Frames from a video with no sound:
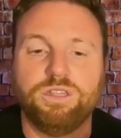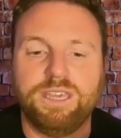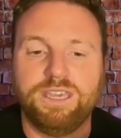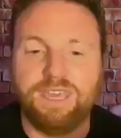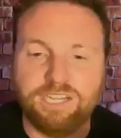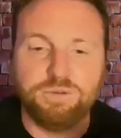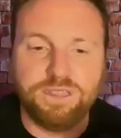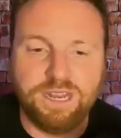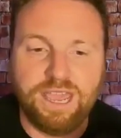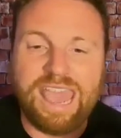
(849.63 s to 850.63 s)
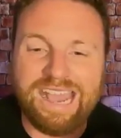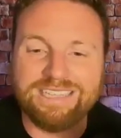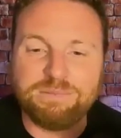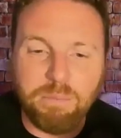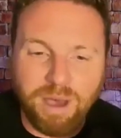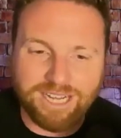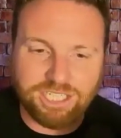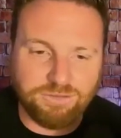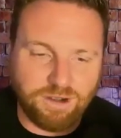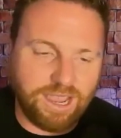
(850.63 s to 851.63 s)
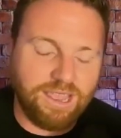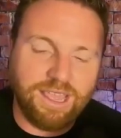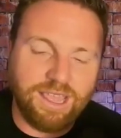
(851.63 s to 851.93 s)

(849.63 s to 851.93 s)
engage with it as much, right?